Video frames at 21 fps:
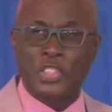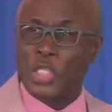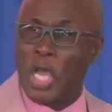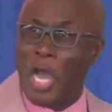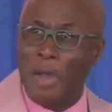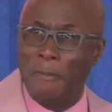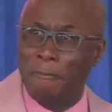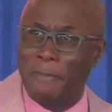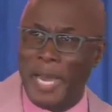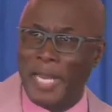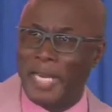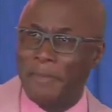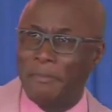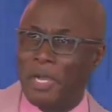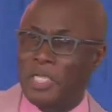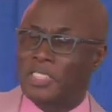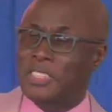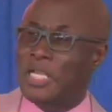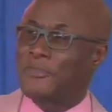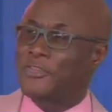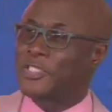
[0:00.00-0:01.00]
Somebody
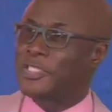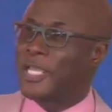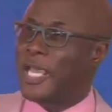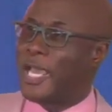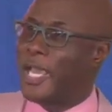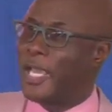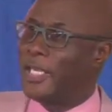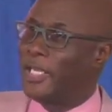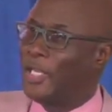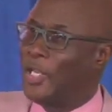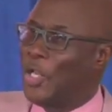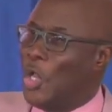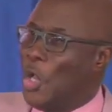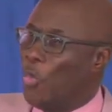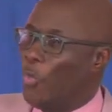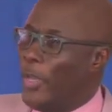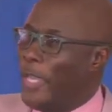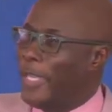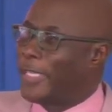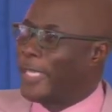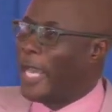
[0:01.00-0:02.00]
must have said,
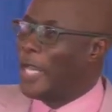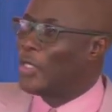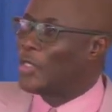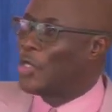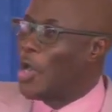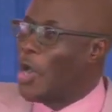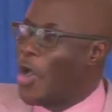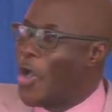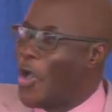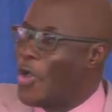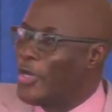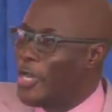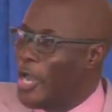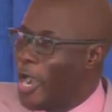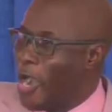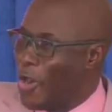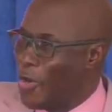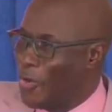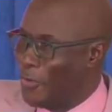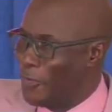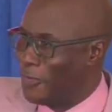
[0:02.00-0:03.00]
we can go
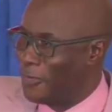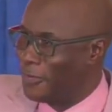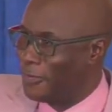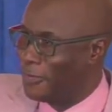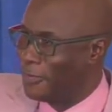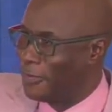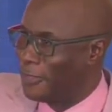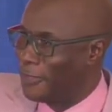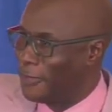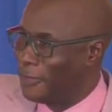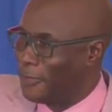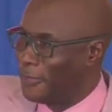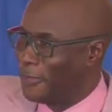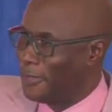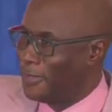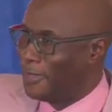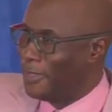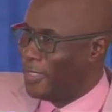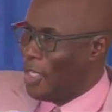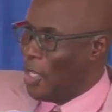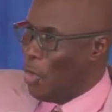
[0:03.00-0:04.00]
now.
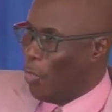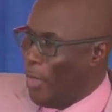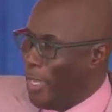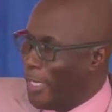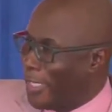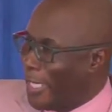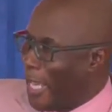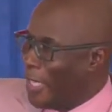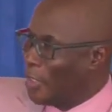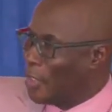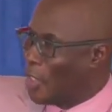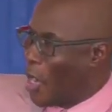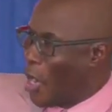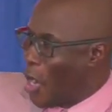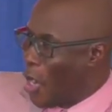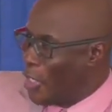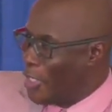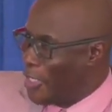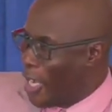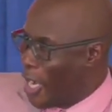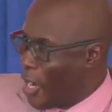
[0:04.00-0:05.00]
We can
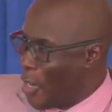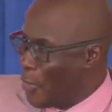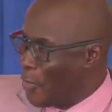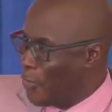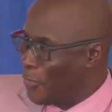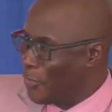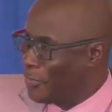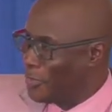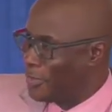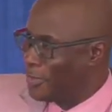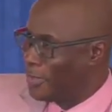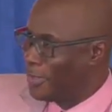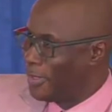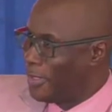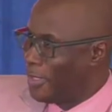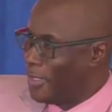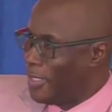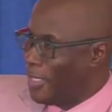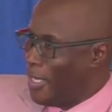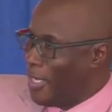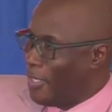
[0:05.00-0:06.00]
go now.
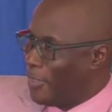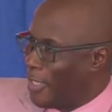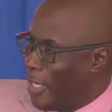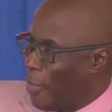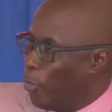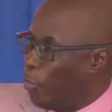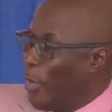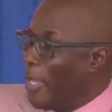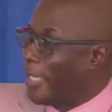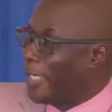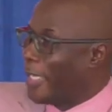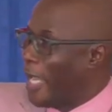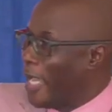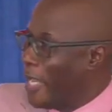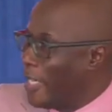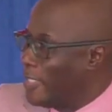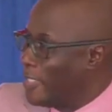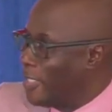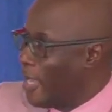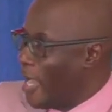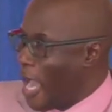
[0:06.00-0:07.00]
The
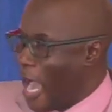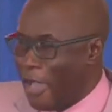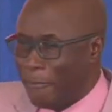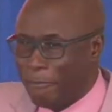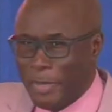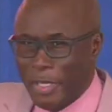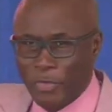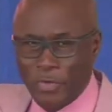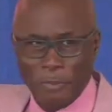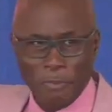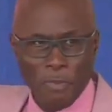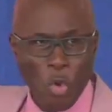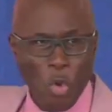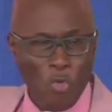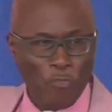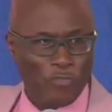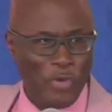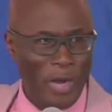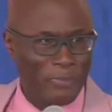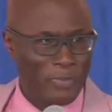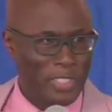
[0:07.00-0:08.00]
wicked have been
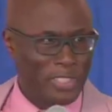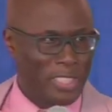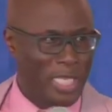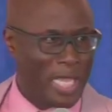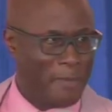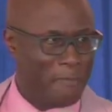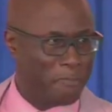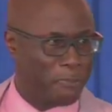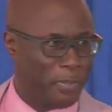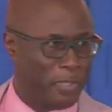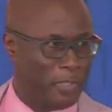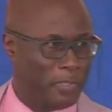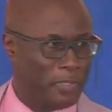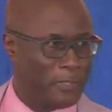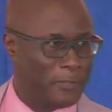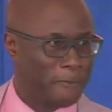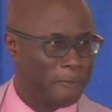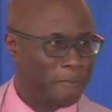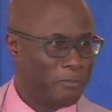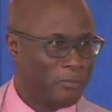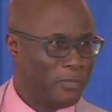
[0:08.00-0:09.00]
removed from the temple.
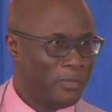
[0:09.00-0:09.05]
